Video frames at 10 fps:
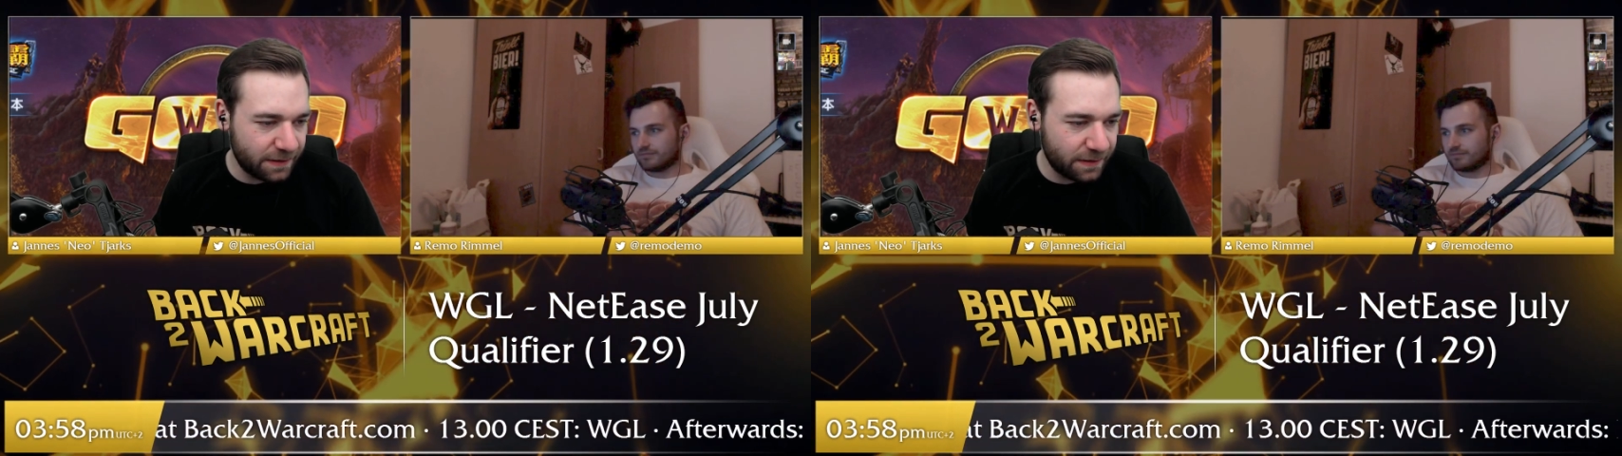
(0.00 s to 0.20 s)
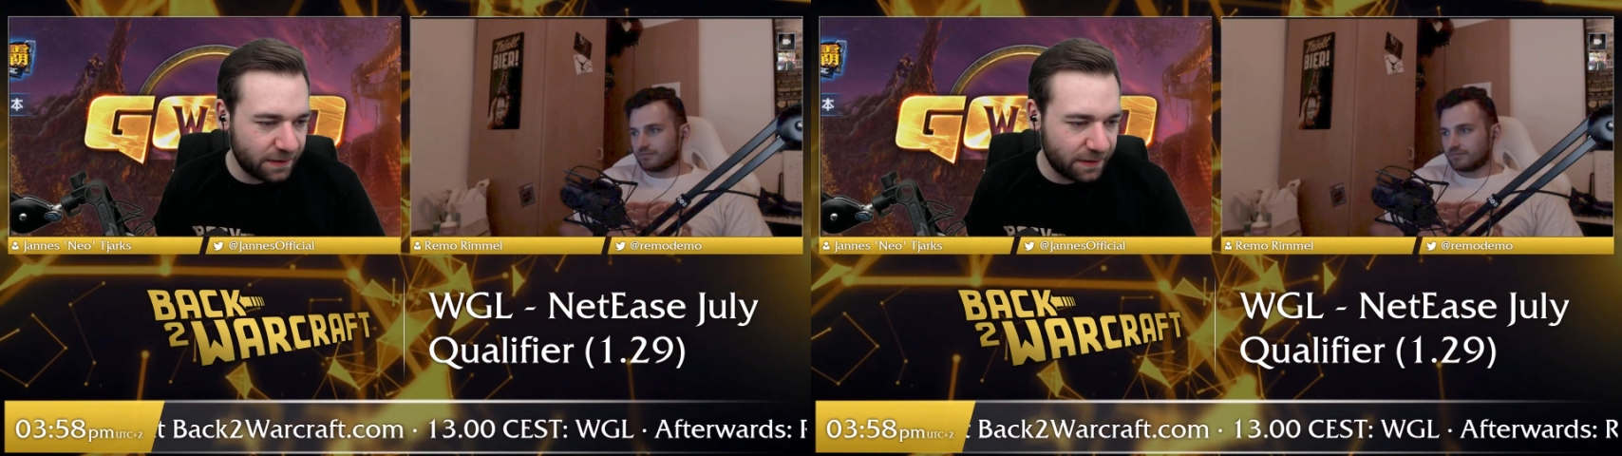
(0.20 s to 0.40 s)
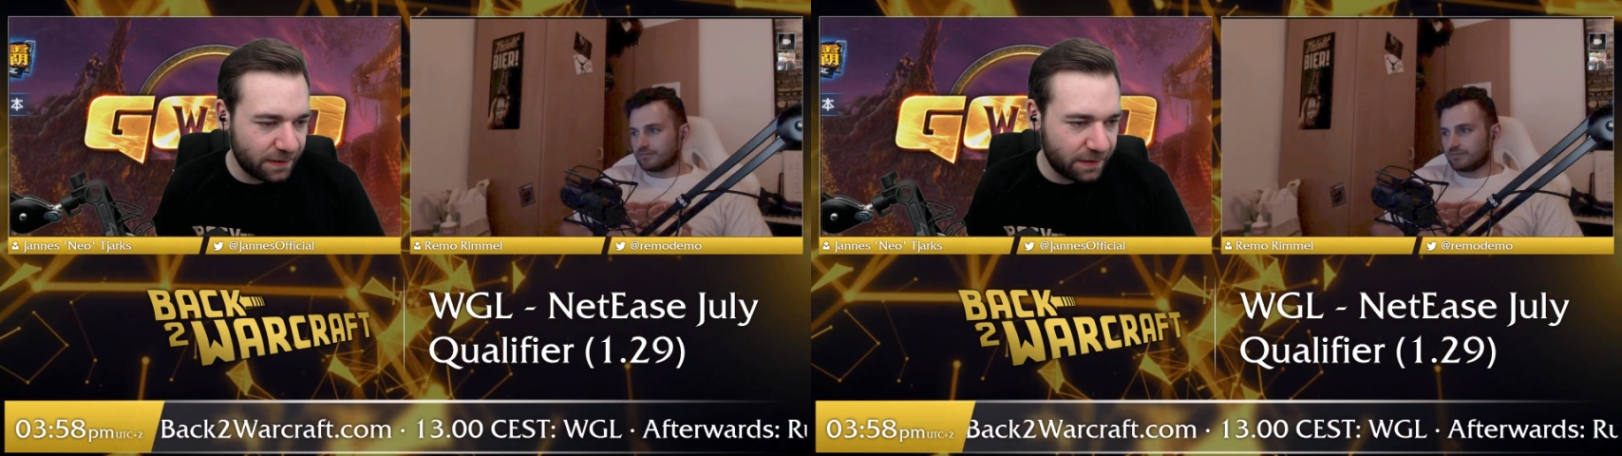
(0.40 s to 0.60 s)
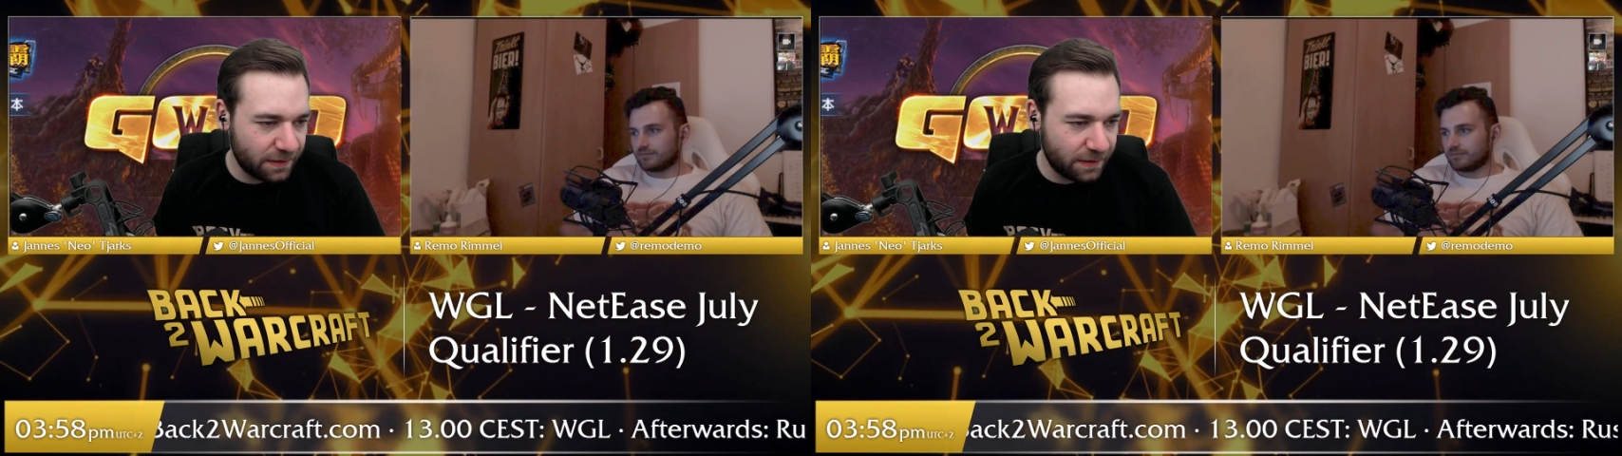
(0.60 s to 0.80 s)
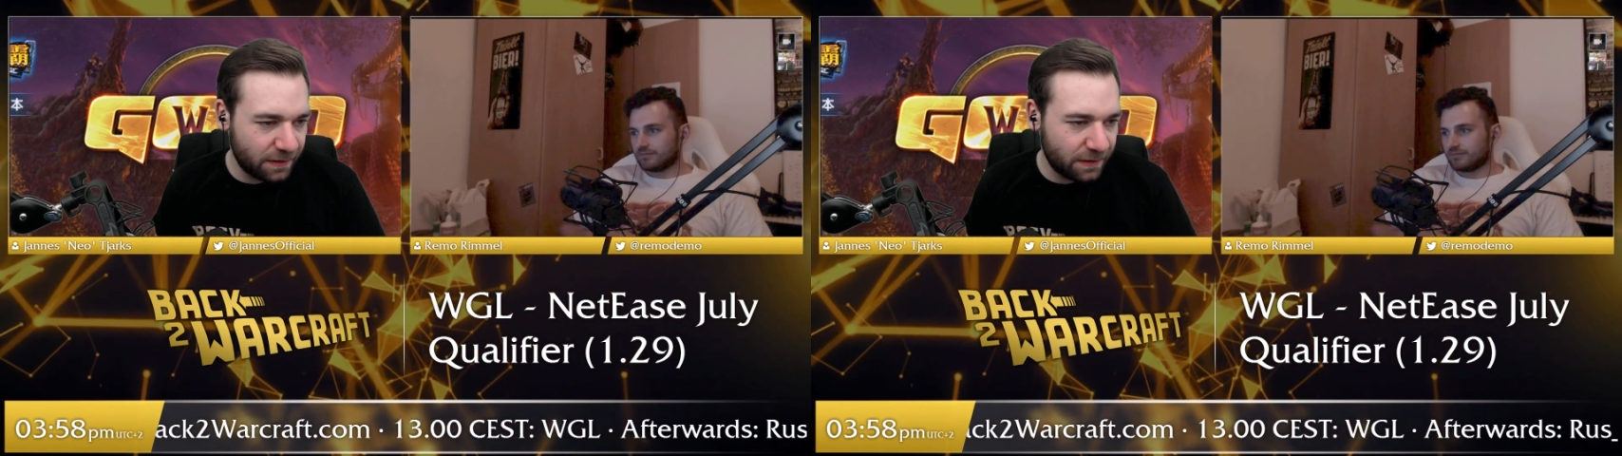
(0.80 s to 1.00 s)

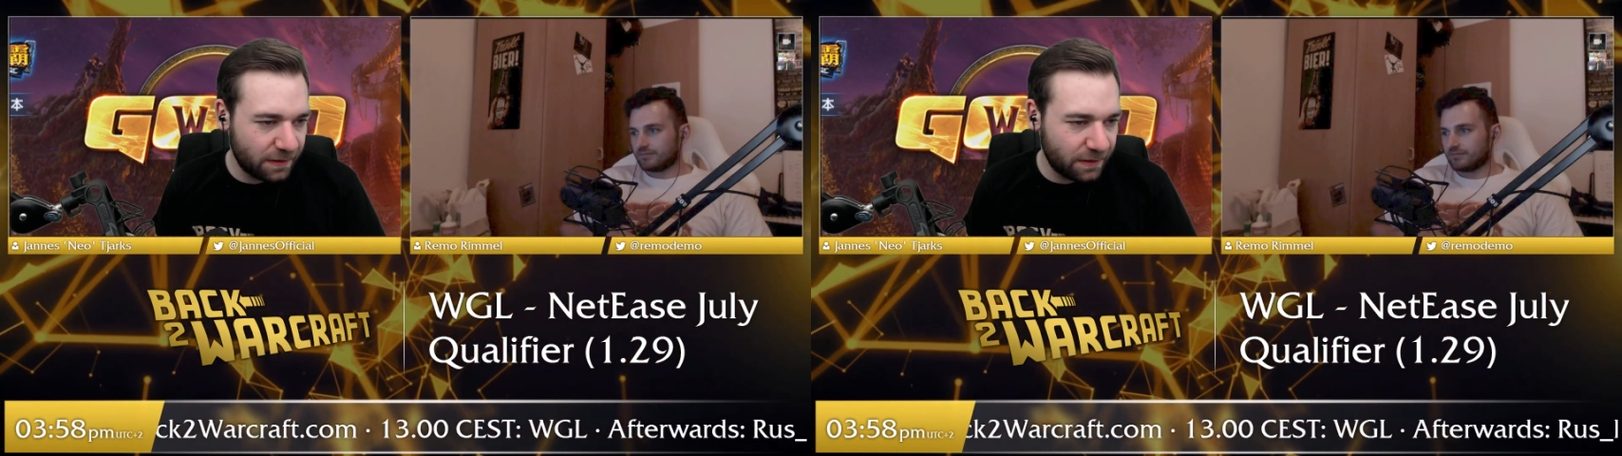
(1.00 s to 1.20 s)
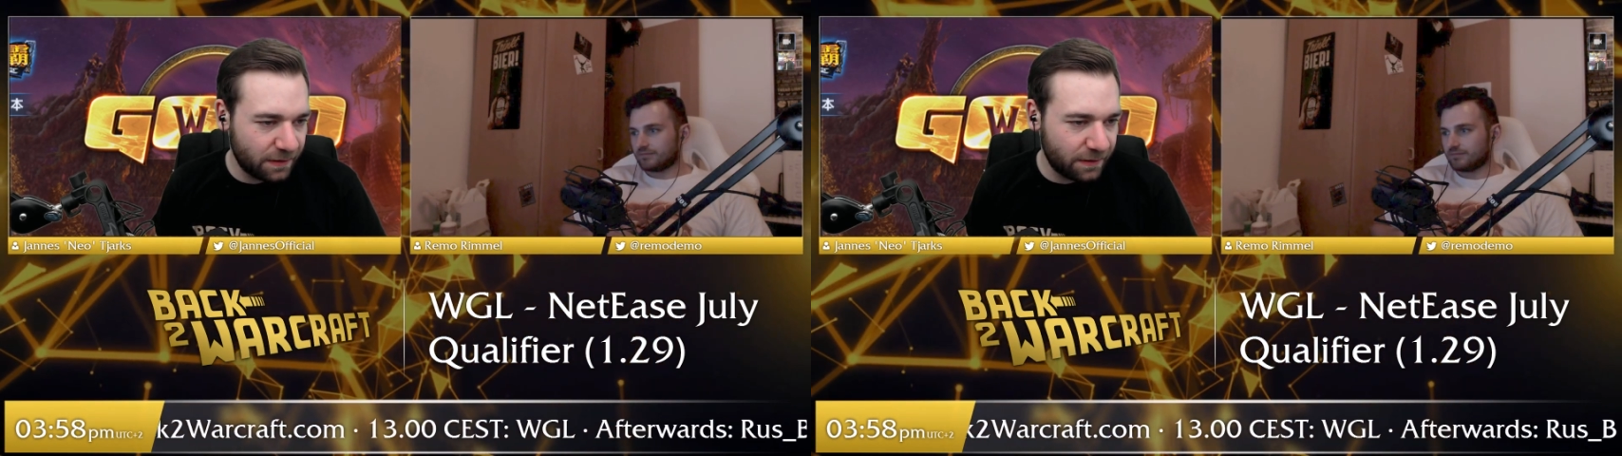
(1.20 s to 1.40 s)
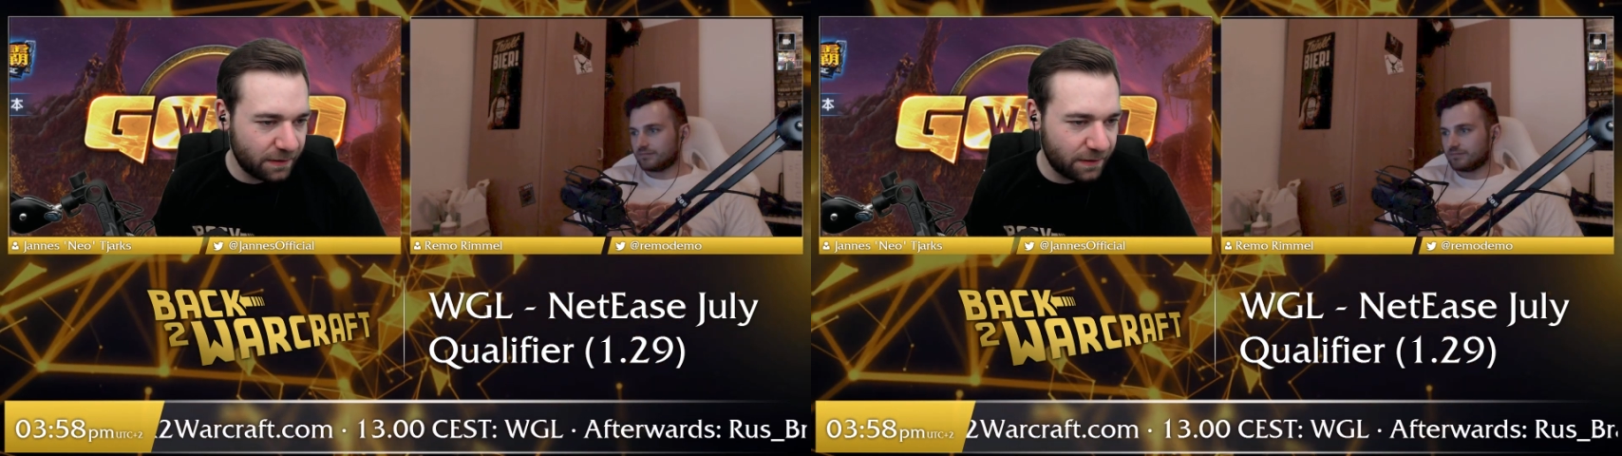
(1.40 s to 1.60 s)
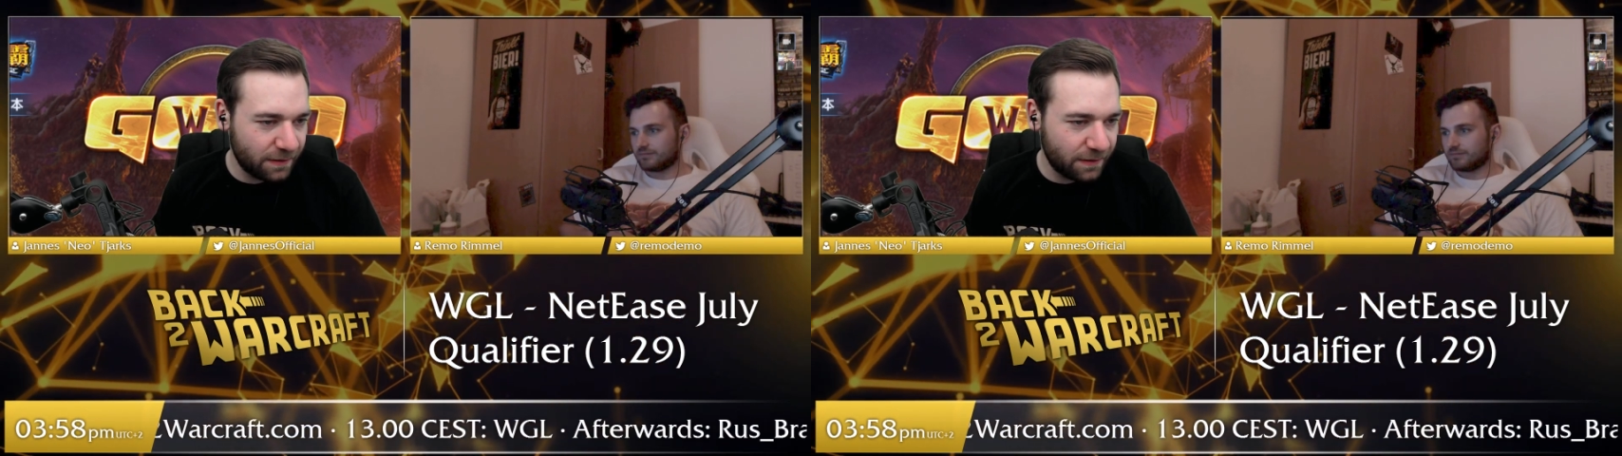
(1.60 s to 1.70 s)
[no speech]